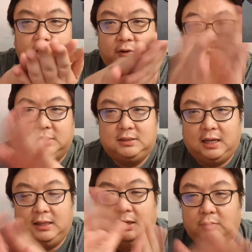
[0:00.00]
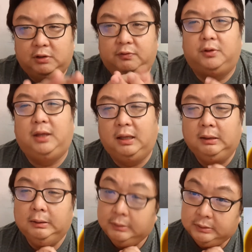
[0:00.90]
all the sign language for that.
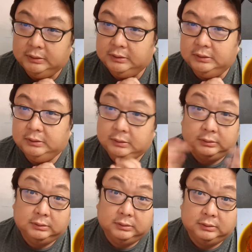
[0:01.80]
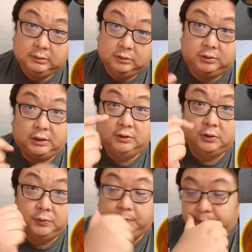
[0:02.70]
Do you think so?
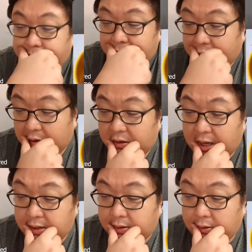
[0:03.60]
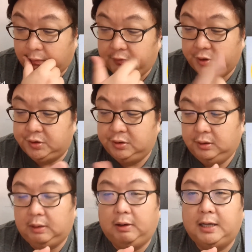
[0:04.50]
Then, of course,
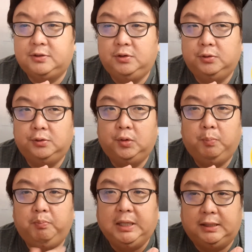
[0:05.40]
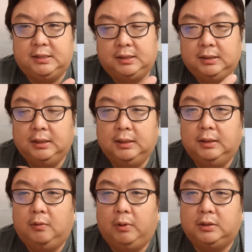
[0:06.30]
they'll ask you meat.
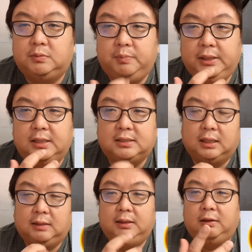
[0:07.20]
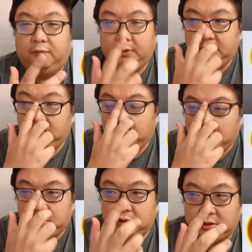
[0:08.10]
Because meat is slightly different.
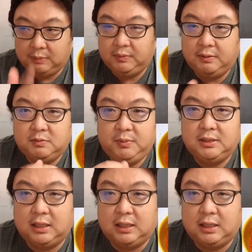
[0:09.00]
Sometimes meats are